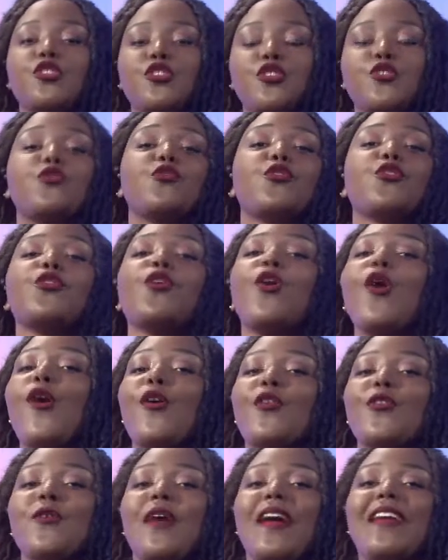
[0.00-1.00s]
You
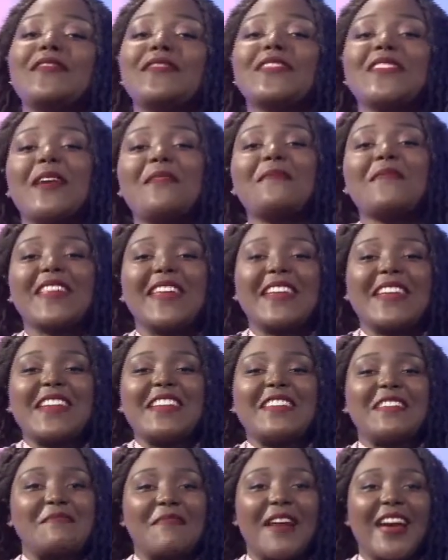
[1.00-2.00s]
know you have something
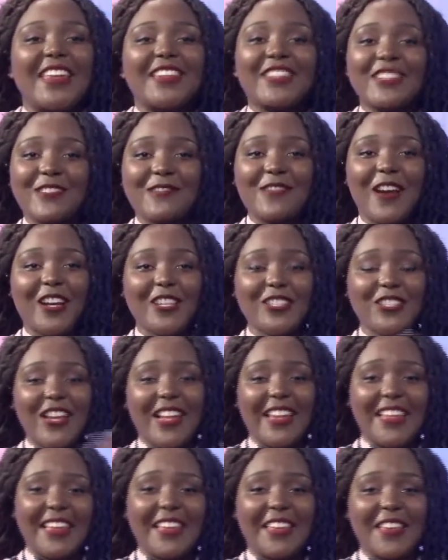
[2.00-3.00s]
in mind to
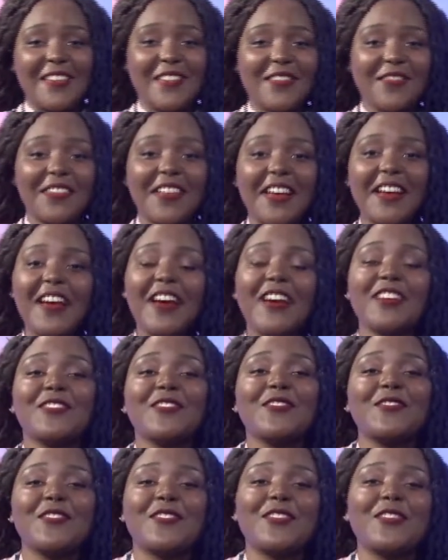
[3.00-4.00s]
actually give
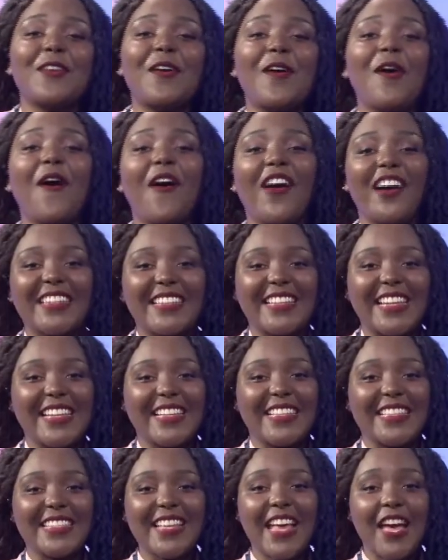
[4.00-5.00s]
to your
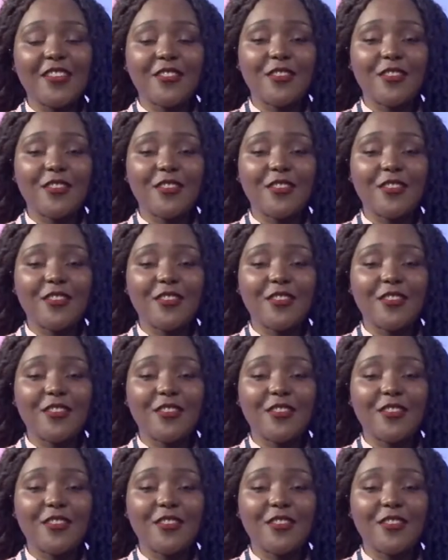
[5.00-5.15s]
audience.